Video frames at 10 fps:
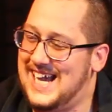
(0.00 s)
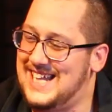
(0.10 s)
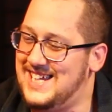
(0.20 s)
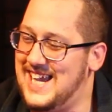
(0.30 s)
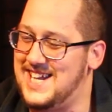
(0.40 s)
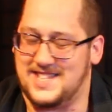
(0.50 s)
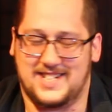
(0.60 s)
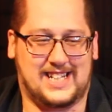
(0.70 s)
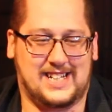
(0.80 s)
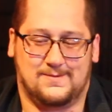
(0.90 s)
At the end of the
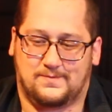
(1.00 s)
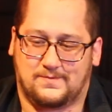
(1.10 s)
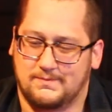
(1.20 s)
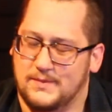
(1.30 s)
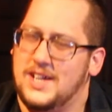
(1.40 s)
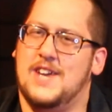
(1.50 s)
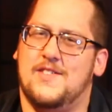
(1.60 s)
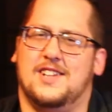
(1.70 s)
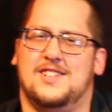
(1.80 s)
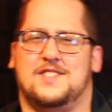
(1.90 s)
day, give
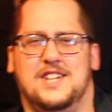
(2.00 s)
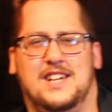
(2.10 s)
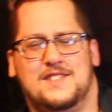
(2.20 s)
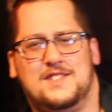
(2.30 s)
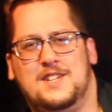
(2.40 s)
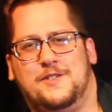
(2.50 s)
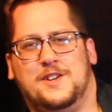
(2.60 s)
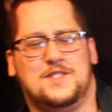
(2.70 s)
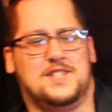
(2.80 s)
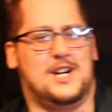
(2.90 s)
it a look-see. See it for
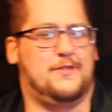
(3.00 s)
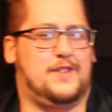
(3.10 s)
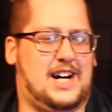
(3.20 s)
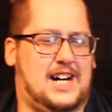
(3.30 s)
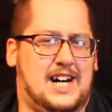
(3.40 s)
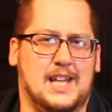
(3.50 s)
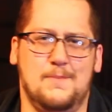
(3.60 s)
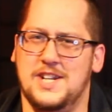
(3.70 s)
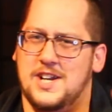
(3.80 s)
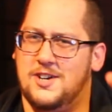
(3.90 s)
yourself. Let
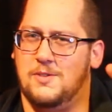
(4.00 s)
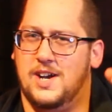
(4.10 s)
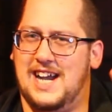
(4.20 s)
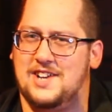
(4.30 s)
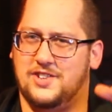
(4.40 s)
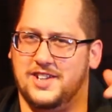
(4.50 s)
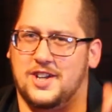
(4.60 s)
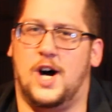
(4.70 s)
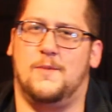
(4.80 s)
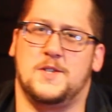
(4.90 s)
me know, actually, in the
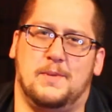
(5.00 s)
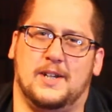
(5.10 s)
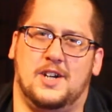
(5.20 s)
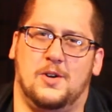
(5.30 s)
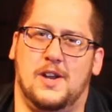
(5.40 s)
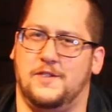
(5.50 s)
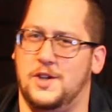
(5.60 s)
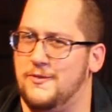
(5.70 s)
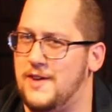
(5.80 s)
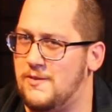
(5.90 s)
comments below if
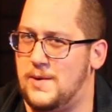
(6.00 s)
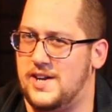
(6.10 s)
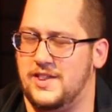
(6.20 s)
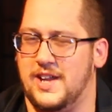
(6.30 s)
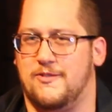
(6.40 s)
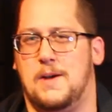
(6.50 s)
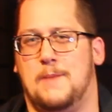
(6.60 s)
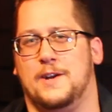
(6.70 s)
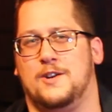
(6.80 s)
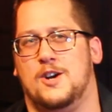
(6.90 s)
you've ever bought anything from
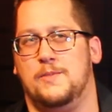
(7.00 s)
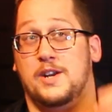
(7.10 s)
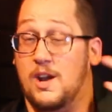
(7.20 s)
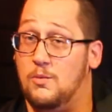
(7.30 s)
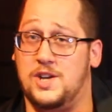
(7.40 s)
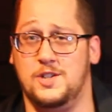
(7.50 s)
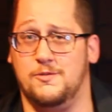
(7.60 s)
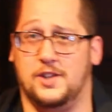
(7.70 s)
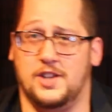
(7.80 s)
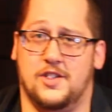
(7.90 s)
Epic Armoury and what
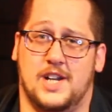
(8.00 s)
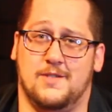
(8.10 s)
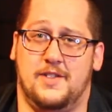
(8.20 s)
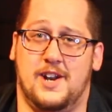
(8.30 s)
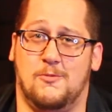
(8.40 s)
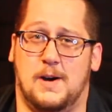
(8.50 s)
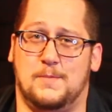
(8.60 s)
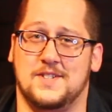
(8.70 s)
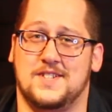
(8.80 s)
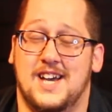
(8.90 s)
you've really thought of their
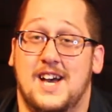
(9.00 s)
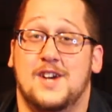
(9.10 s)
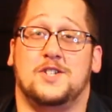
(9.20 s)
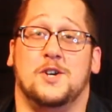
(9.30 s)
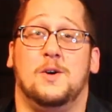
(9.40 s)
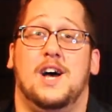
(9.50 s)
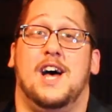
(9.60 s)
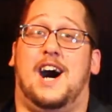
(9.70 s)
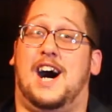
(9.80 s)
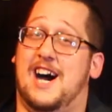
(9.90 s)
weapons. So,
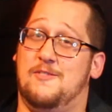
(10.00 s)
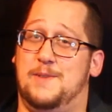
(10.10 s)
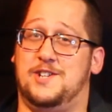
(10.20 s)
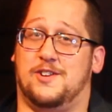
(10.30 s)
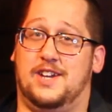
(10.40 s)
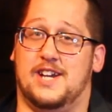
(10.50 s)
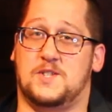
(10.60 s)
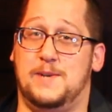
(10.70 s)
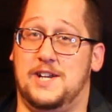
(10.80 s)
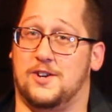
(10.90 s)
I've been your
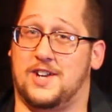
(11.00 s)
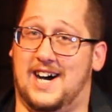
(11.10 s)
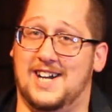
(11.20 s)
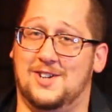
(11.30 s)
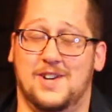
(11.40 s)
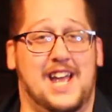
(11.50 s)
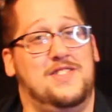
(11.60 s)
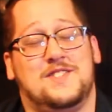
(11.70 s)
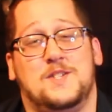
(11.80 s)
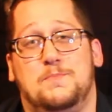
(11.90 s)
guest speaker, Kyle,
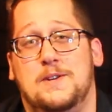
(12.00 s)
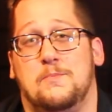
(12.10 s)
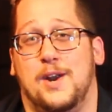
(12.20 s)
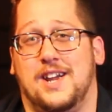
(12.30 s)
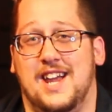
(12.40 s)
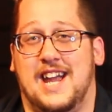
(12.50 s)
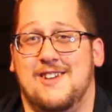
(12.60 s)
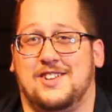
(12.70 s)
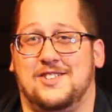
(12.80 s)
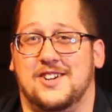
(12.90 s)
and this has been Breaking
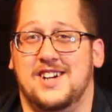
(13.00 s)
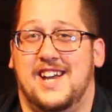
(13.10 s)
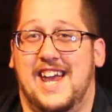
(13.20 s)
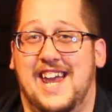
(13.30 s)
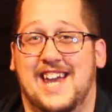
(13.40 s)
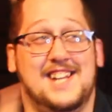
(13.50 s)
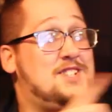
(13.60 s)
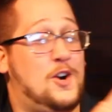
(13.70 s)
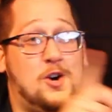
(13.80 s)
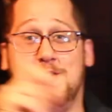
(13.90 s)
Character,
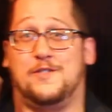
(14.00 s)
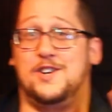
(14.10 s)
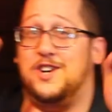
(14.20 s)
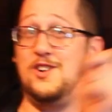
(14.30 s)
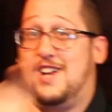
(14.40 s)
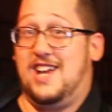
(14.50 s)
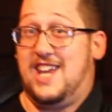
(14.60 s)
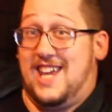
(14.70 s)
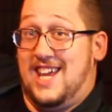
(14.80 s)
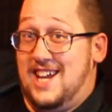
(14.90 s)
and over
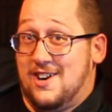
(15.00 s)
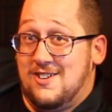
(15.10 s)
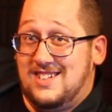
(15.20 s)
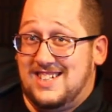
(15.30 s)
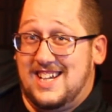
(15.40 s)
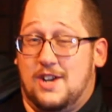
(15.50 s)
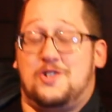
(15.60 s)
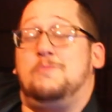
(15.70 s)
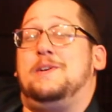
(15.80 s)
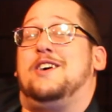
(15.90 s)
here
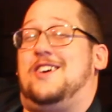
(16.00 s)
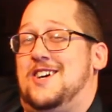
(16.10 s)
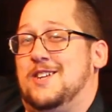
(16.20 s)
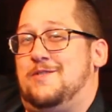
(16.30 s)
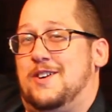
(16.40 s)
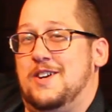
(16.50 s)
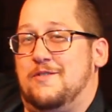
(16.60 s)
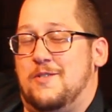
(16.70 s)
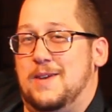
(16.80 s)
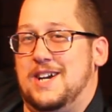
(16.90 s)
should be all of our
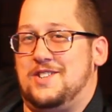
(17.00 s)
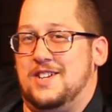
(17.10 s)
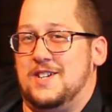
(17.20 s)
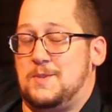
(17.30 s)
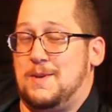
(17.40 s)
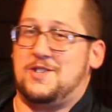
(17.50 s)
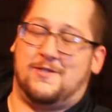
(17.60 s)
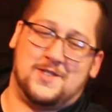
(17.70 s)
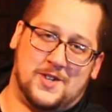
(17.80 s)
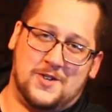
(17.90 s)
information, especially
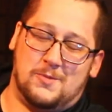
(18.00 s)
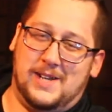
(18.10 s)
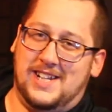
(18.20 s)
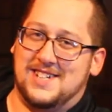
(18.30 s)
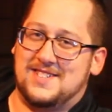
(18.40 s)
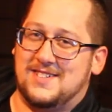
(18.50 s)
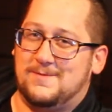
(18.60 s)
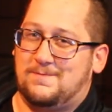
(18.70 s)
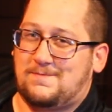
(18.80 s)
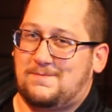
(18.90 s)
for social medias.
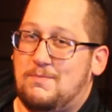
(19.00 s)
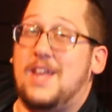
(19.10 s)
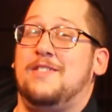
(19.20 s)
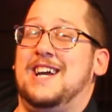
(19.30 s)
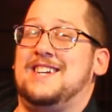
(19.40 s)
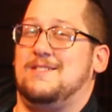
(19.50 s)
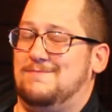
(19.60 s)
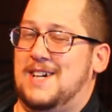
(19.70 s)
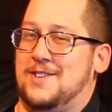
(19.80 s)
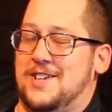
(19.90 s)
Thanks,
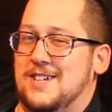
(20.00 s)
have a good night.